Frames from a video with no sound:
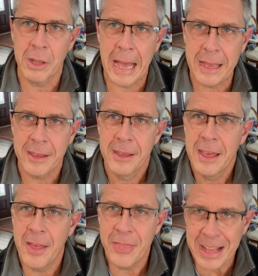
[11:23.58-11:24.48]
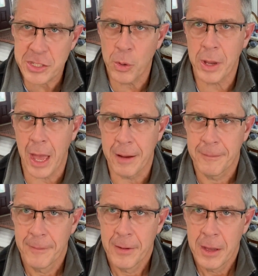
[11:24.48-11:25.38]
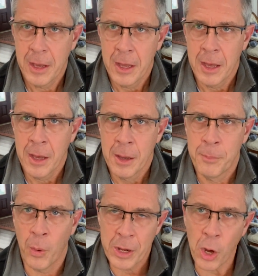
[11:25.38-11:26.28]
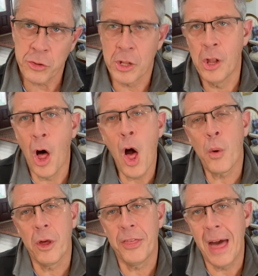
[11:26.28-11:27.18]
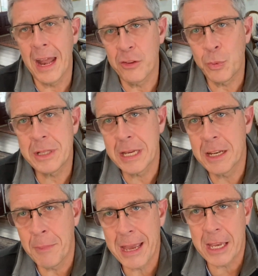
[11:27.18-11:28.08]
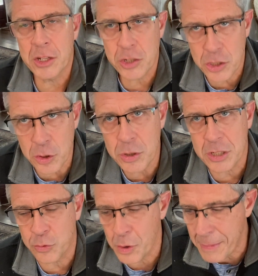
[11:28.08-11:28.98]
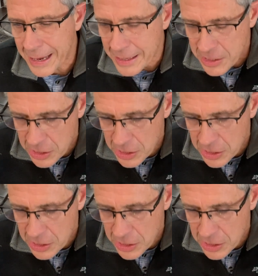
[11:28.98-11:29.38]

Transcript: like, and that's okay. What goes along with that is we tend to make excuses. We make these